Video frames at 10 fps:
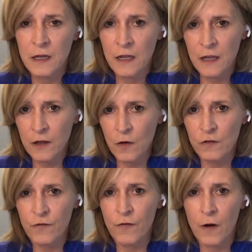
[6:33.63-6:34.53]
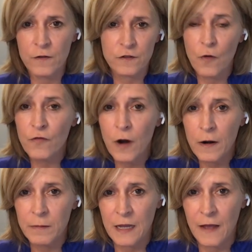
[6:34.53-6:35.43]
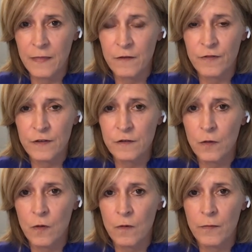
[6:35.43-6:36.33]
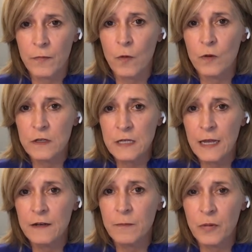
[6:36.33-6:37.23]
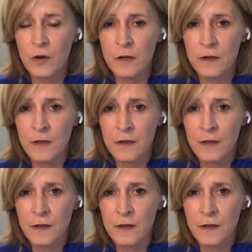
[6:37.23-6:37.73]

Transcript: it goes fo- so far beyond the physical, but we tend to put